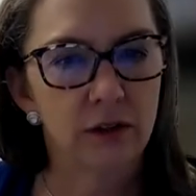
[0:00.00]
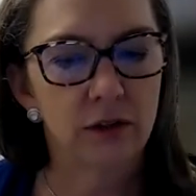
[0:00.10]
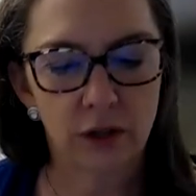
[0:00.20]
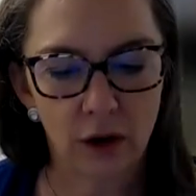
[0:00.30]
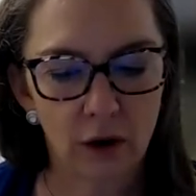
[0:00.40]

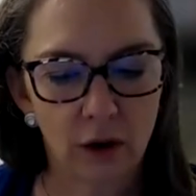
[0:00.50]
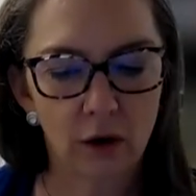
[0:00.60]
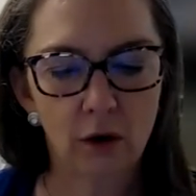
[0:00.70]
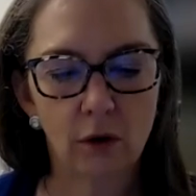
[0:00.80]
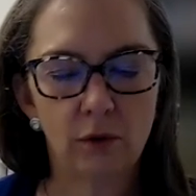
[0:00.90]

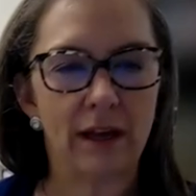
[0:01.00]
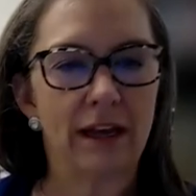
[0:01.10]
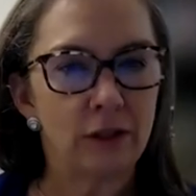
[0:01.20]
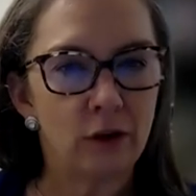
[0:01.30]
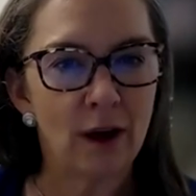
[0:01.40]
So
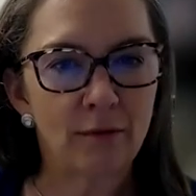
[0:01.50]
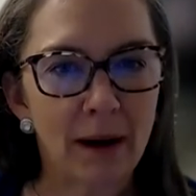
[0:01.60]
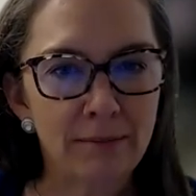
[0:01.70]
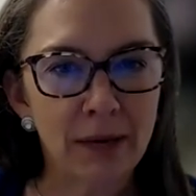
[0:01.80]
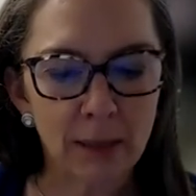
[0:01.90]
you have
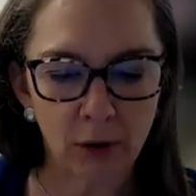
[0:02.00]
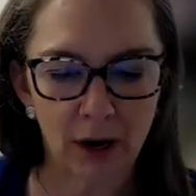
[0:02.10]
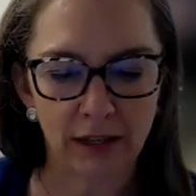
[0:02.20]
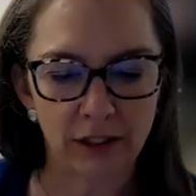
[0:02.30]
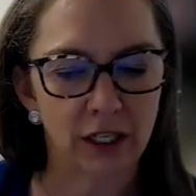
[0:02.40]
big
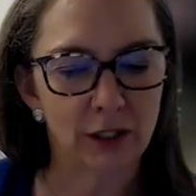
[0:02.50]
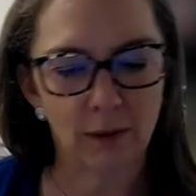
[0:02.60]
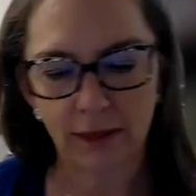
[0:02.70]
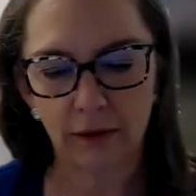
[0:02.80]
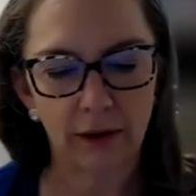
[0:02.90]
projects,
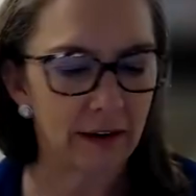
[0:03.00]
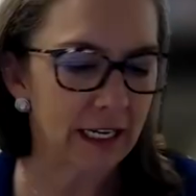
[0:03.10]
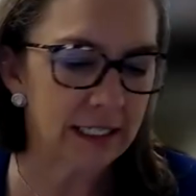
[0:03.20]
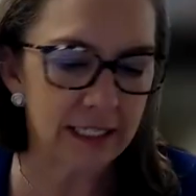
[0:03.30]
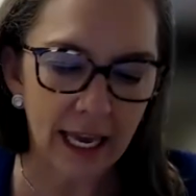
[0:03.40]
whether they're
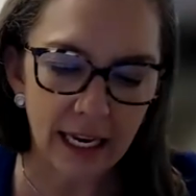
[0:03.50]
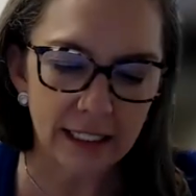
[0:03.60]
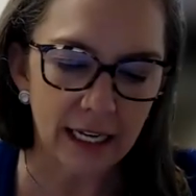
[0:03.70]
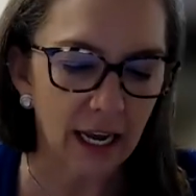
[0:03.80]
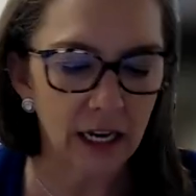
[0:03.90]
in
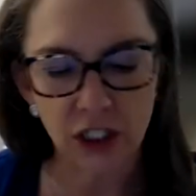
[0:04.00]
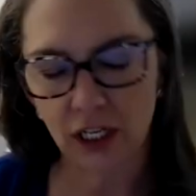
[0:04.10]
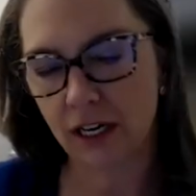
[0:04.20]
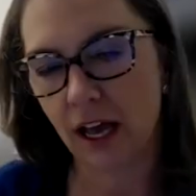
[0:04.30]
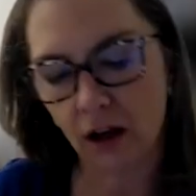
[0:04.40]

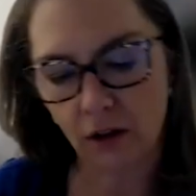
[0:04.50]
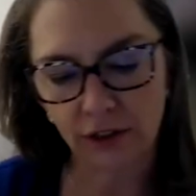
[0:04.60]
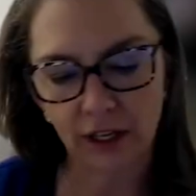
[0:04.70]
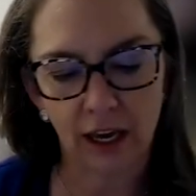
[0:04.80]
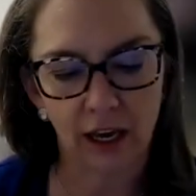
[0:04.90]
sanitation,
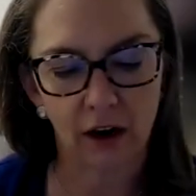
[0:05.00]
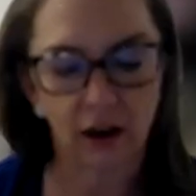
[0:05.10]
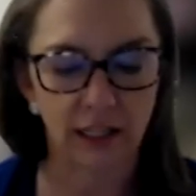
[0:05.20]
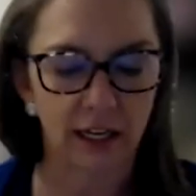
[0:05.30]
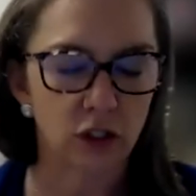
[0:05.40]

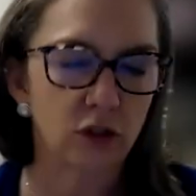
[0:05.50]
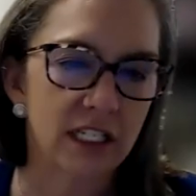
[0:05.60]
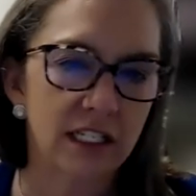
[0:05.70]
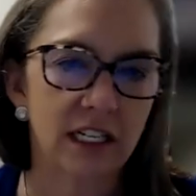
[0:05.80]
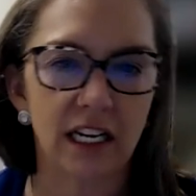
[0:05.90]
healthcare,
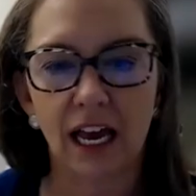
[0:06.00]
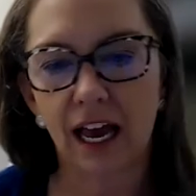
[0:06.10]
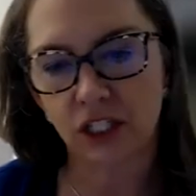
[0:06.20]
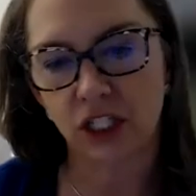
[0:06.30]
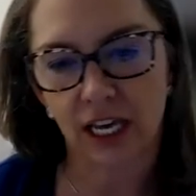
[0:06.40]
electricity,
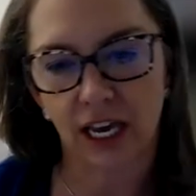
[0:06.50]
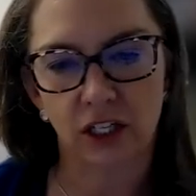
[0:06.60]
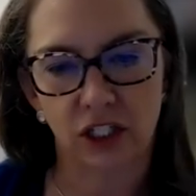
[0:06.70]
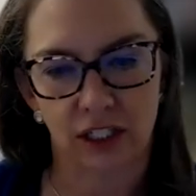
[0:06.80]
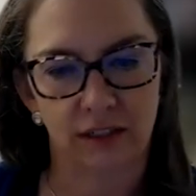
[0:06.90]

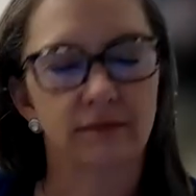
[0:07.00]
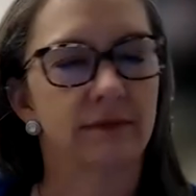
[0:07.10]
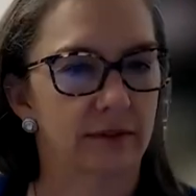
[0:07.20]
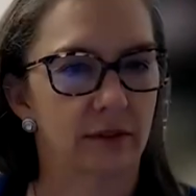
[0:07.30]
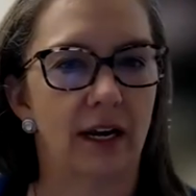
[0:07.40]
education,
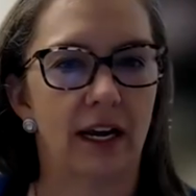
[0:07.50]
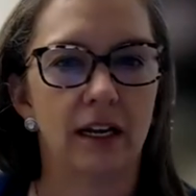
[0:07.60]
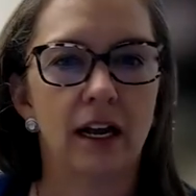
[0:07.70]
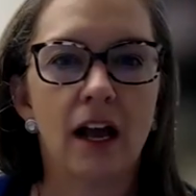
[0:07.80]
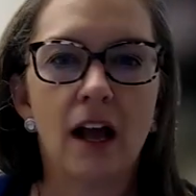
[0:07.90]

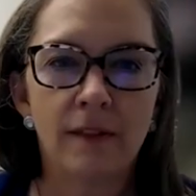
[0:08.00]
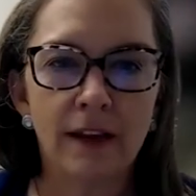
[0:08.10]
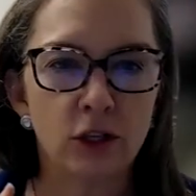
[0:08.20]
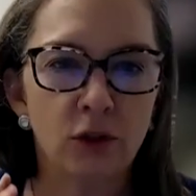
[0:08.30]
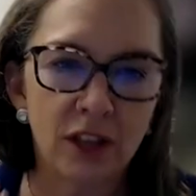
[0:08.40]
right?
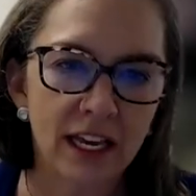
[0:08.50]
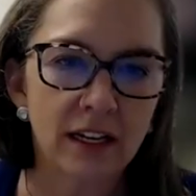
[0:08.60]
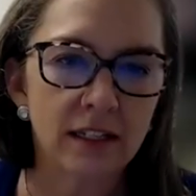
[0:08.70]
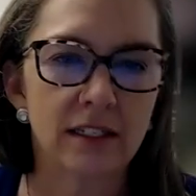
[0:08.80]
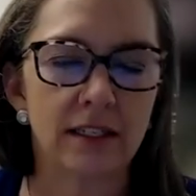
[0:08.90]
These are
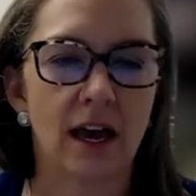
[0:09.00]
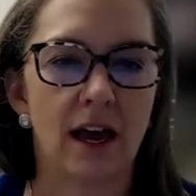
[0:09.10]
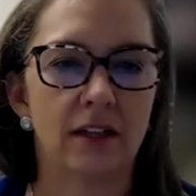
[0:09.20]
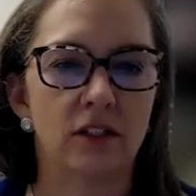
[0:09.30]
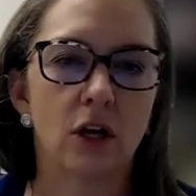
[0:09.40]
things
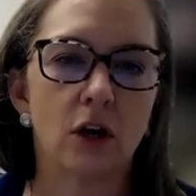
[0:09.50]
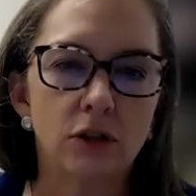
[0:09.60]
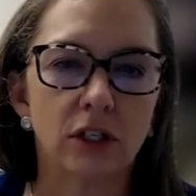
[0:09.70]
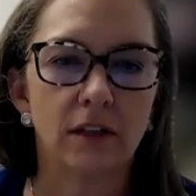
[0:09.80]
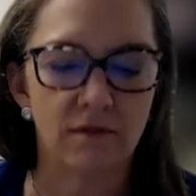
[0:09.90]
that
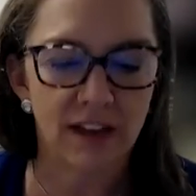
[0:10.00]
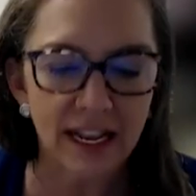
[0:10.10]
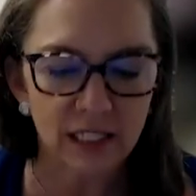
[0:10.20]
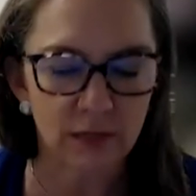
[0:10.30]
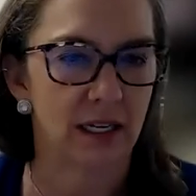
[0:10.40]
social
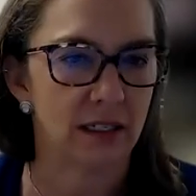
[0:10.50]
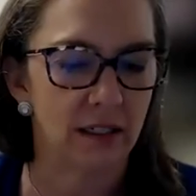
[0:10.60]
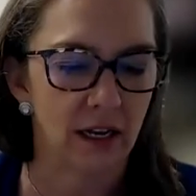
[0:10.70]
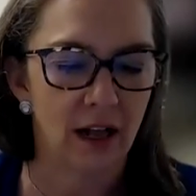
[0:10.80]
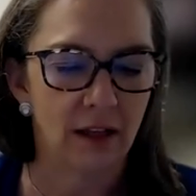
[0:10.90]

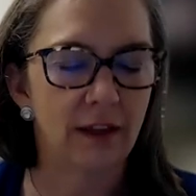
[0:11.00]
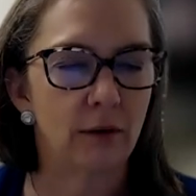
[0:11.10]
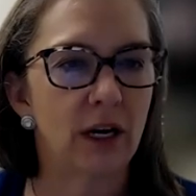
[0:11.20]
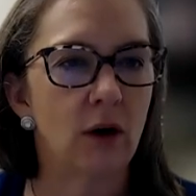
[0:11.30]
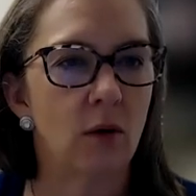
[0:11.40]
investment
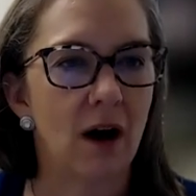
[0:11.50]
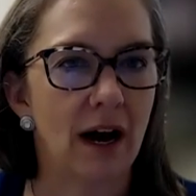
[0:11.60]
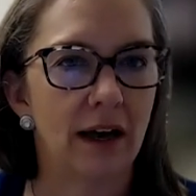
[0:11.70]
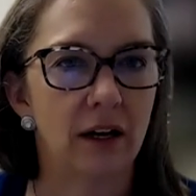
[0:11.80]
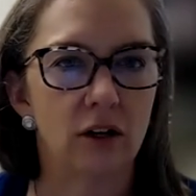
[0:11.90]
that
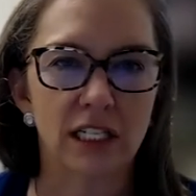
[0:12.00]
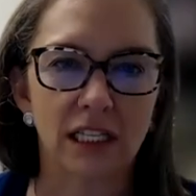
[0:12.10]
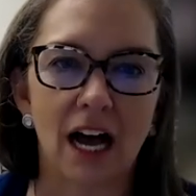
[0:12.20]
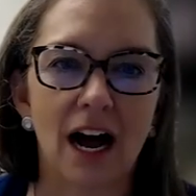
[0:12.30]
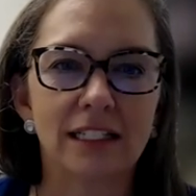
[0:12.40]
requires
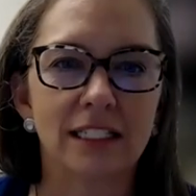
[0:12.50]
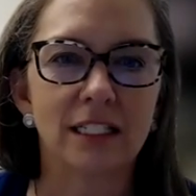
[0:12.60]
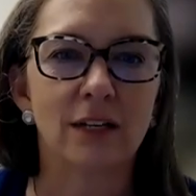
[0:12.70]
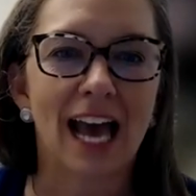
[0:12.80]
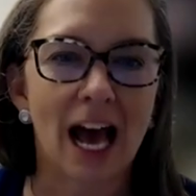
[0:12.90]
lots
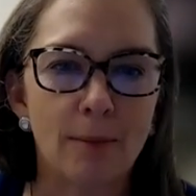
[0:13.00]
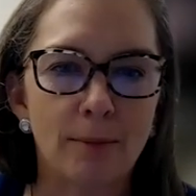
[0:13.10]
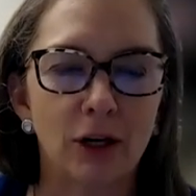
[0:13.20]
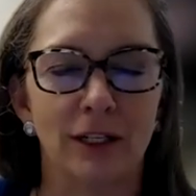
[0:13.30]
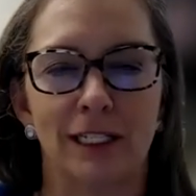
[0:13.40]
of
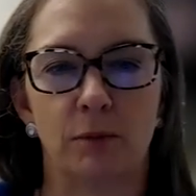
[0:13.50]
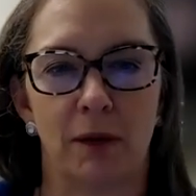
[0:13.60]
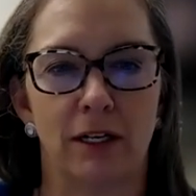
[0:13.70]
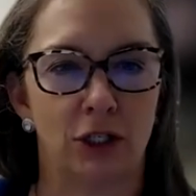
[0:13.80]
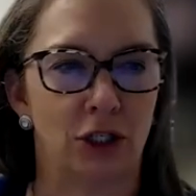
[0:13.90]
capital
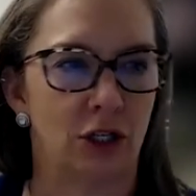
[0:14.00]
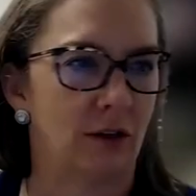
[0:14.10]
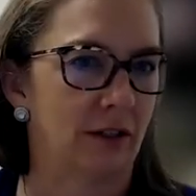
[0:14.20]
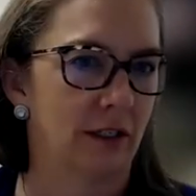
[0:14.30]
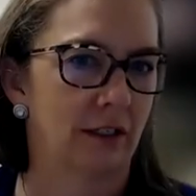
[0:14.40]
expenditure.